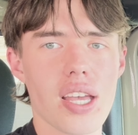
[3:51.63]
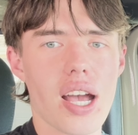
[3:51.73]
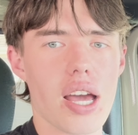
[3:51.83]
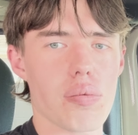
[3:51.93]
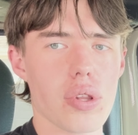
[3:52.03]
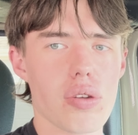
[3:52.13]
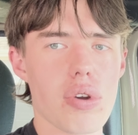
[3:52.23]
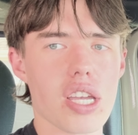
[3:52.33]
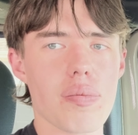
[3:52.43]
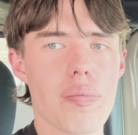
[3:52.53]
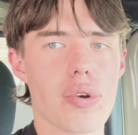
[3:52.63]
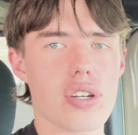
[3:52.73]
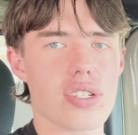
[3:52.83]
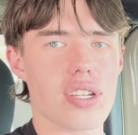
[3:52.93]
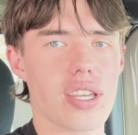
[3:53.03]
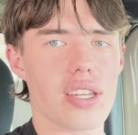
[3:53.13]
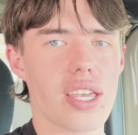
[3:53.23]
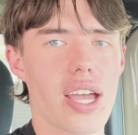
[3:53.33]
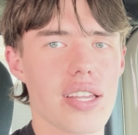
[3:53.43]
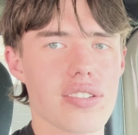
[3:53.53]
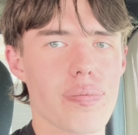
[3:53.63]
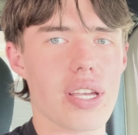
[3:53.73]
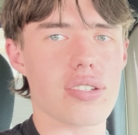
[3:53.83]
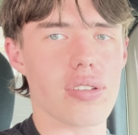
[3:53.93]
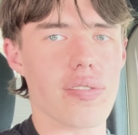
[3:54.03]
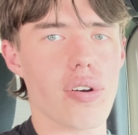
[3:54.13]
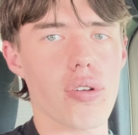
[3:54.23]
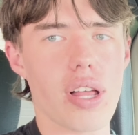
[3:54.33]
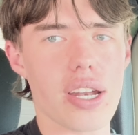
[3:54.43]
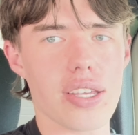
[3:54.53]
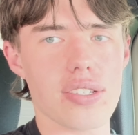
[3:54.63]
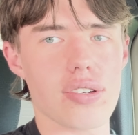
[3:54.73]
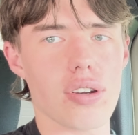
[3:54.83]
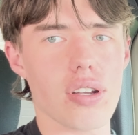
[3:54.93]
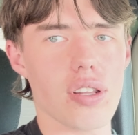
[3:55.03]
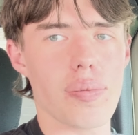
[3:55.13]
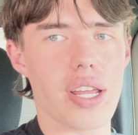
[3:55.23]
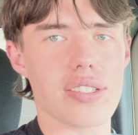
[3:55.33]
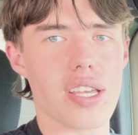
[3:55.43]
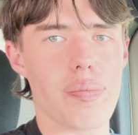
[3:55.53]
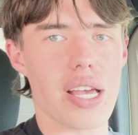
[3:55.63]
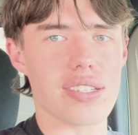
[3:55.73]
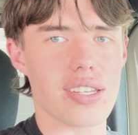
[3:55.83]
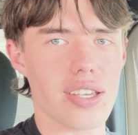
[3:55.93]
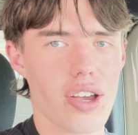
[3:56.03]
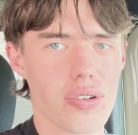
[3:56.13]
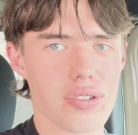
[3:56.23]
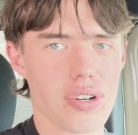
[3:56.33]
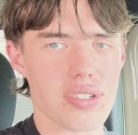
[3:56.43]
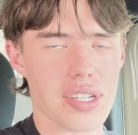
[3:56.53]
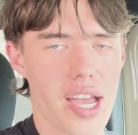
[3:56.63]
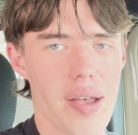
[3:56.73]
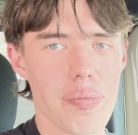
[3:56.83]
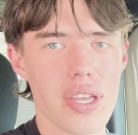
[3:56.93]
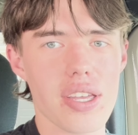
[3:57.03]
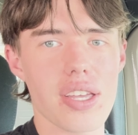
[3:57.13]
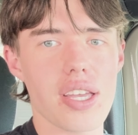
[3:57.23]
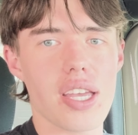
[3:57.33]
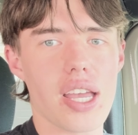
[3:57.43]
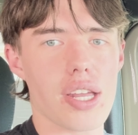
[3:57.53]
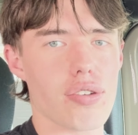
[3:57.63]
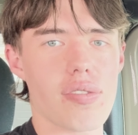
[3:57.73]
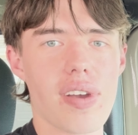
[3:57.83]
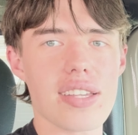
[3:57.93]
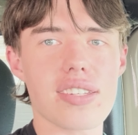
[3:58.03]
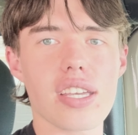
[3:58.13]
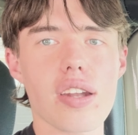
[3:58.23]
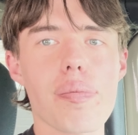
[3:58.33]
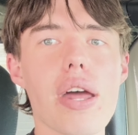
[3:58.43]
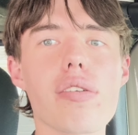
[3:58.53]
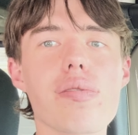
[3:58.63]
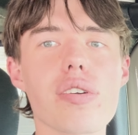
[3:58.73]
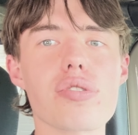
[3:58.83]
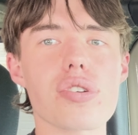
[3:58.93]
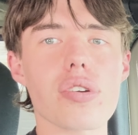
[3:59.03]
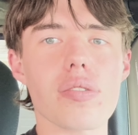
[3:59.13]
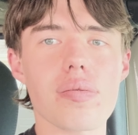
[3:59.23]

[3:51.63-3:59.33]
I really recommend purchasing it, guys. It makes your life a whole lot easier, eliminates that pesky auto start stop, and you're investing in a better future.